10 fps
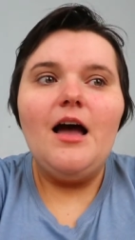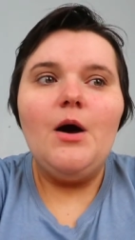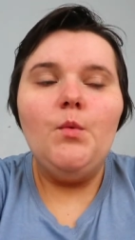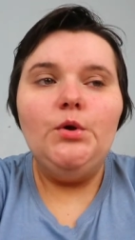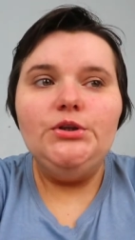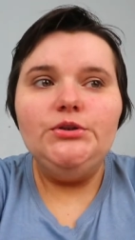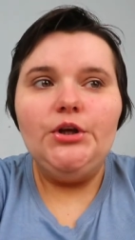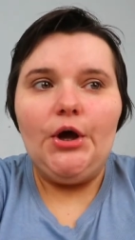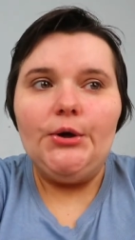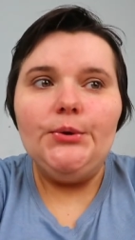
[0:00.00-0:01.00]
I want to
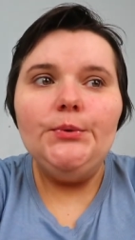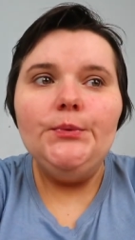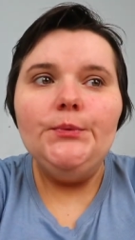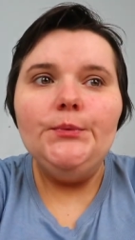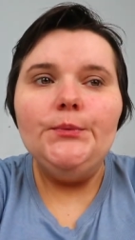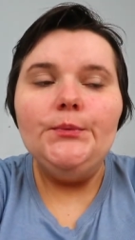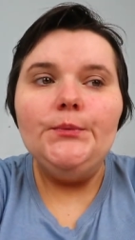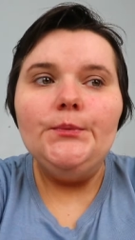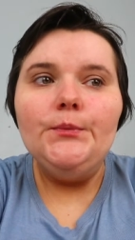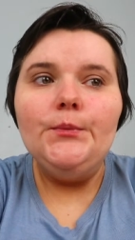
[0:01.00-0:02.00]
go
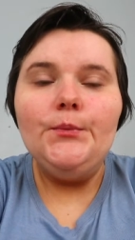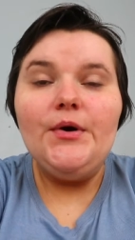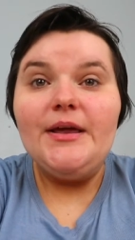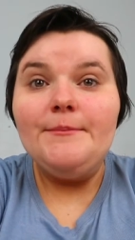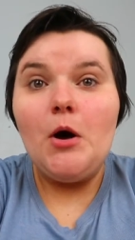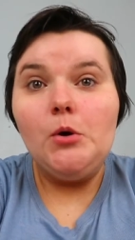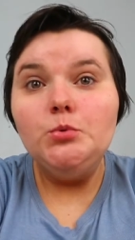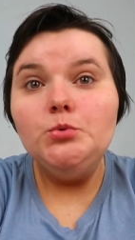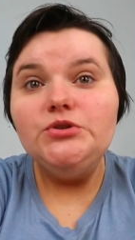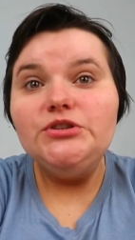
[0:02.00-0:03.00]
when I'm
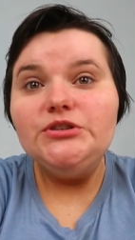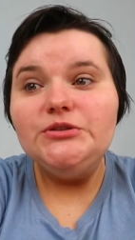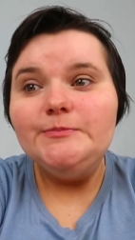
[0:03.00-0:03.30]
old,